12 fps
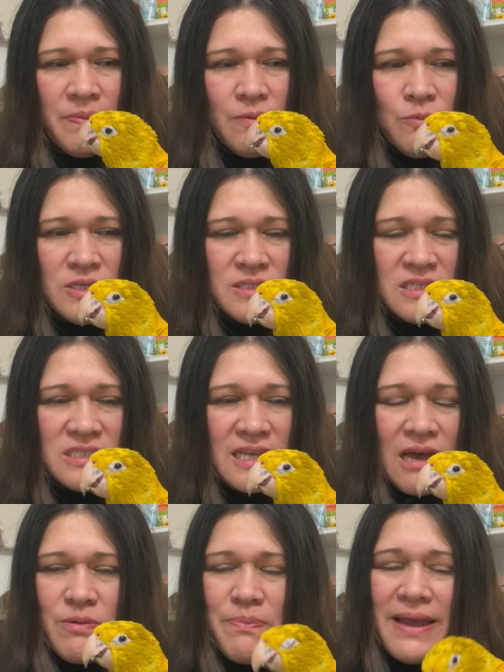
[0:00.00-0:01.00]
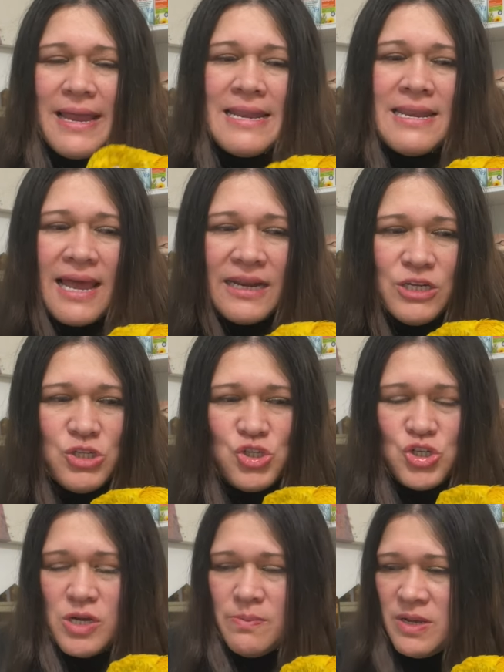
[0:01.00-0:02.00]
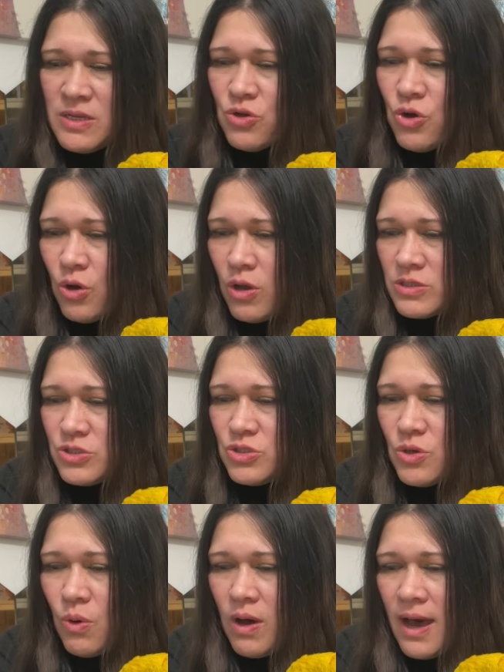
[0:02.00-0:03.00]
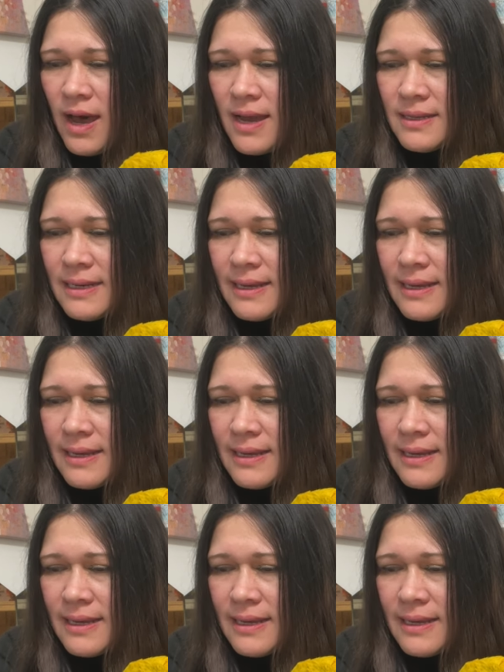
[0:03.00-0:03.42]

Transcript: was discovered by another German called Johann